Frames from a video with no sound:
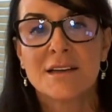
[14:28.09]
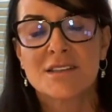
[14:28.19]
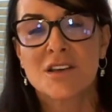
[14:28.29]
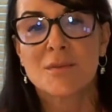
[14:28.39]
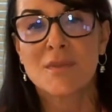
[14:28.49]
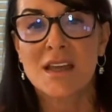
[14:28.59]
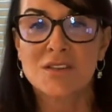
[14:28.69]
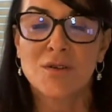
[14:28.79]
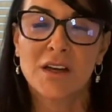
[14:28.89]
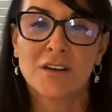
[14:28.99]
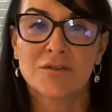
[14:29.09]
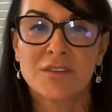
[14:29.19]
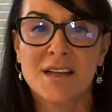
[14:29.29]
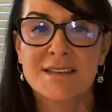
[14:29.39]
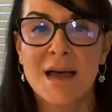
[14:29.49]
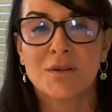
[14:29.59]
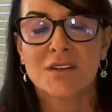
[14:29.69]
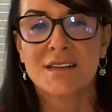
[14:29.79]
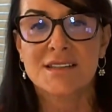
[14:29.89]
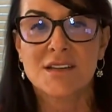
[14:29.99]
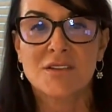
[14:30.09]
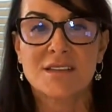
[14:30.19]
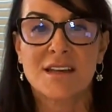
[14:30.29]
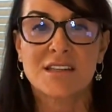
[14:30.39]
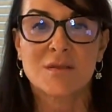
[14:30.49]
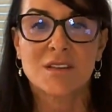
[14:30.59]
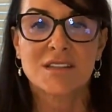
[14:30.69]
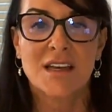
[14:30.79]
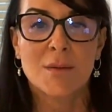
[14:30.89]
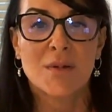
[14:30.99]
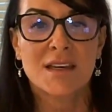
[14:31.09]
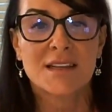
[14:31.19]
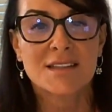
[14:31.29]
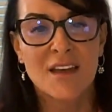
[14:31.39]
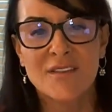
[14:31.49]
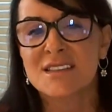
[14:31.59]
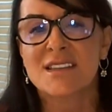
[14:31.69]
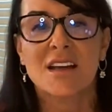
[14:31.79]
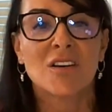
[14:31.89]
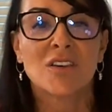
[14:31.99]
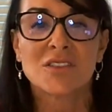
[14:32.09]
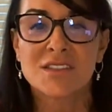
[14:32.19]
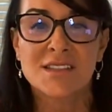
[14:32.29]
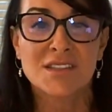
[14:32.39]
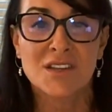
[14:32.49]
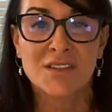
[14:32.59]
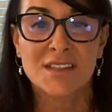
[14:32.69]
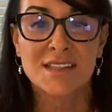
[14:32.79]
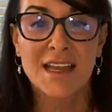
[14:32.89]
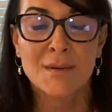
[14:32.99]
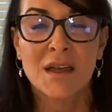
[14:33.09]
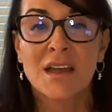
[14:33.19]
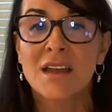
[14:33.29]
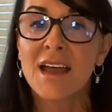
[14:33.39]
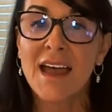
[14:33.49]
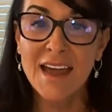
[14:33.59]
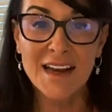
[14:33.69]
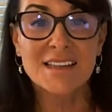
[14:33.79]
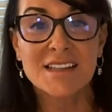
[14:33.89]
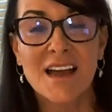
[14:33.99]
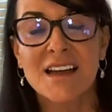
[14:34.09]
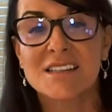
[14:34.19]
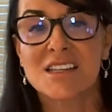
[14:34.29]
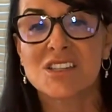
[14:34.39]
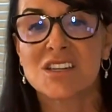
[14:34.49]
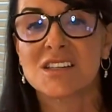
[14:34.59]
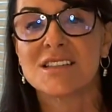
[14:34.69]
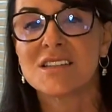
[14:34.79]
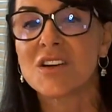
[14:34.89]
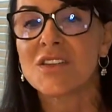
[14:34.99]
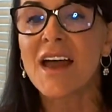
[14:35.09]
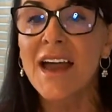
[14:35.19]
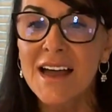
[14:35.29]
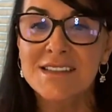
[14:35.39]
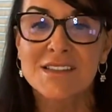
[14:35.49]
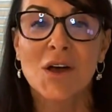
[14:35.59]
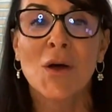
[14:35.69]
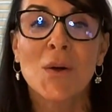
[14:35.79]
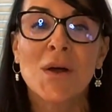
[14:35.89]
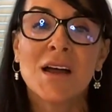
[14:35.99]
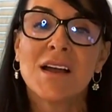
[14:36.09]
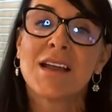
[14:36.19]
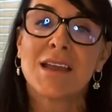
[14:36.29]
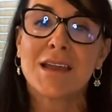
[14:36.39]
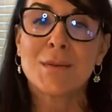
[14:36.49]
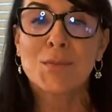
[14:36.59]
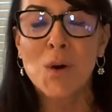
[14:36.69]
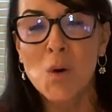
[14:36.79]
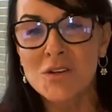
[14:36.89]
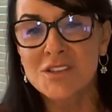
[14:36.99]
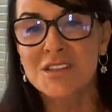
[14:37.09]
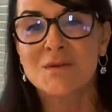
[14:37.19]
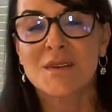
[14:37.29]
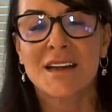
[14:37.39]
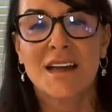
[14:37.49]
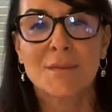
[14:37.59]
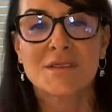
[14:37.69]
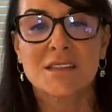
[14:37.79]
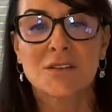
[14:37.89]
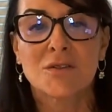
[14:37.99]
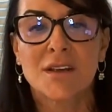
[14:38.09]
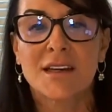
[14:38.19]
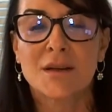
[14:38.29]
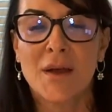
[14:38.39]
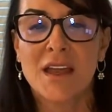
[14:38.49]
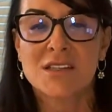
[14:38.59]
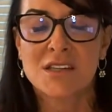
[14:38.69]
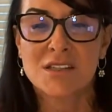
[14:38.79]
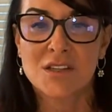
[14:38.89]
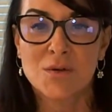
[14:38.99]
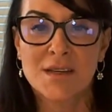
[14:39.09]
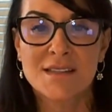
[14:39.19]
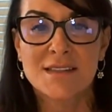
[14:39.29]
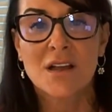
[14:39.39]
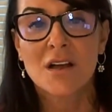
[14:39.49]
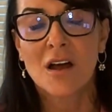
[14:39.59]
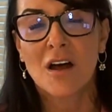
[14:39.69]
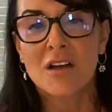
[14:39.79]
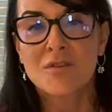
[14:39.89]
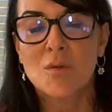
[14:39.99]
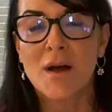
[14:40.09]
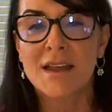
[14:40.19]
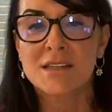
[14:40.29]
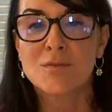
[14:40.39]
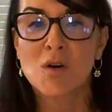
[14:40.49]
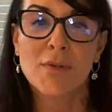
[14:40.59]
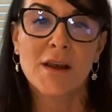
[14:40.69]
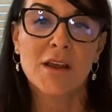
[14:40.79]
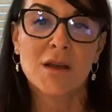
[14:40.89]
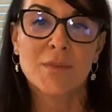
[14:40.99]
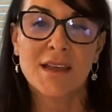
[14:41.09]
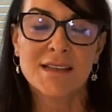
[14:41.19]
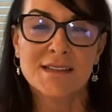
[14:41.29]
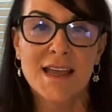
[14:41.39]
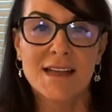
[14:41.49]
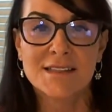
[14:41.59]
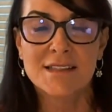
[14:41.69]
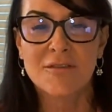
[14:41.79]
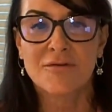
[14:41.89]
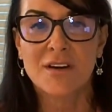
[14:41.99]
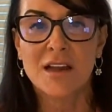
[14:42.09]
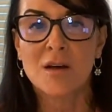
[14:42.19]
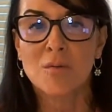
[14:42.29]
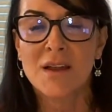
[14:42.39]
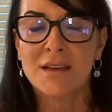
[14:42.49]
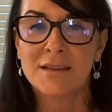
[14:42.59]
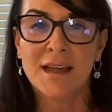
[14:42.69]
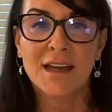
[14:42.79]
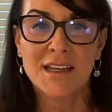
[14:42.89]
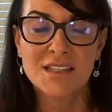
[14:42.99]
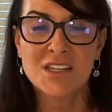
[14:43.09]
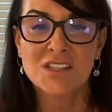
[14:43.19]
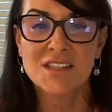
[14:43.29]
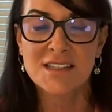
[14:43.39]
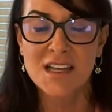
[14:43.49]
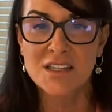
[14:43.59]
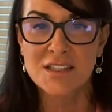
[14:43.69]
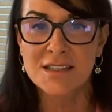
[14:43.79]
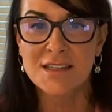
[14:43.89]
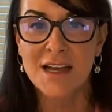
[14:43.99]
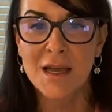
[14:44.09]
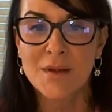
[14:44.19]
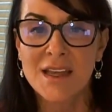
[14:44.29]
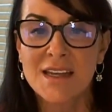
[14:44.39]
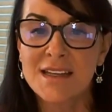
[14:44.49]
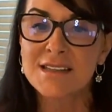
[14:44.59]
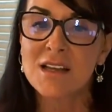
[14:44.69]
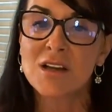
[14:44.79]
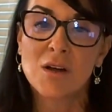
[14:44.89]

So the mental health, for example, in association with diabetes, having psychologists on the team, and our dietitians, they are so important when it comes to looking at a patient who is overweight, morbidly obese, and suffering with a condition such as diabetes.